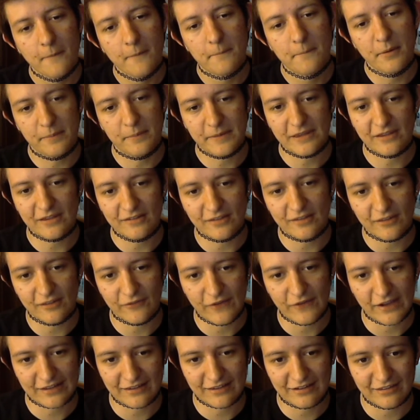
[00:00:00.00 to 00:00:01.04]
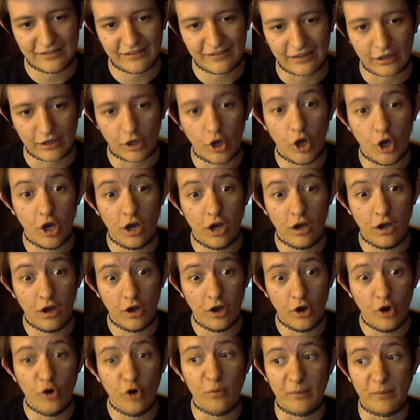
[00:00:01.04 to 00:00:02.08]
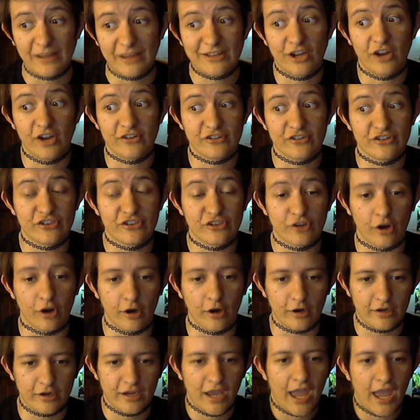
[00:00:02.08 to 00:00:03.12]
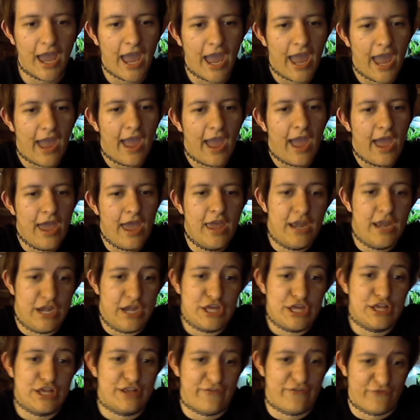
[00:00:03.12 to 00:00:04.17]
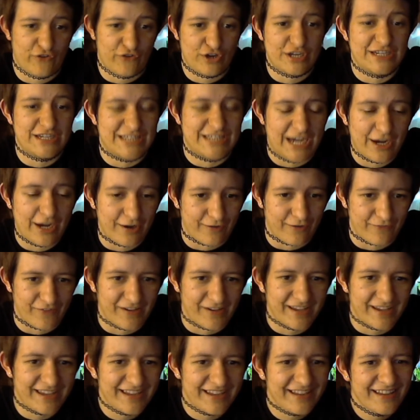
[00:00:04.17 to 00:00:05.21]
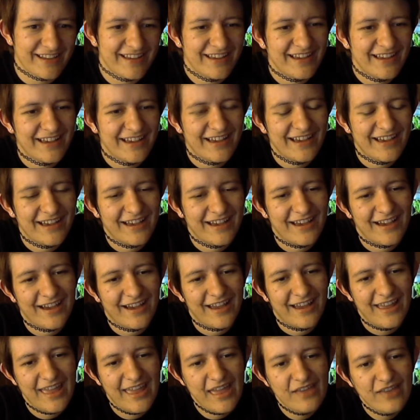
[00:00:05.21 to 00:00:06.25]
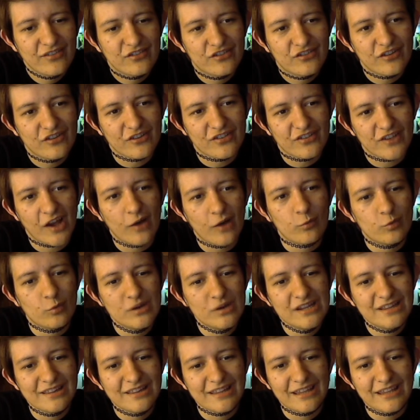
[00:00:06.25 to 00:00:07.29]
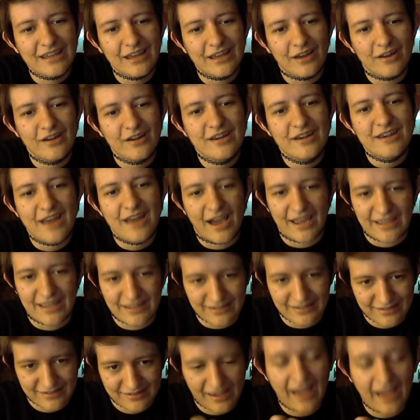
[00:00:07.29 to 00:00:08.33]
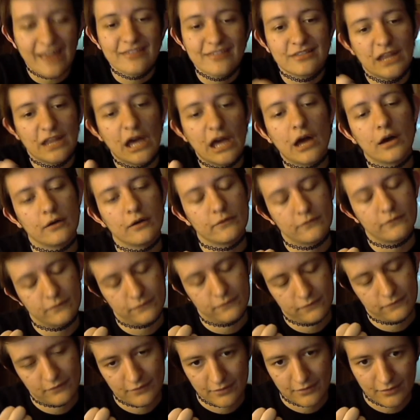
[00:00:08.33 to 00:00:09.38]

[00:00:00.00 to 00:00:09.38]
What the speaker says: but because of the fact that it's like, oh my gosh, it's dark, and he's freaking terrifying, is just a really nice, I love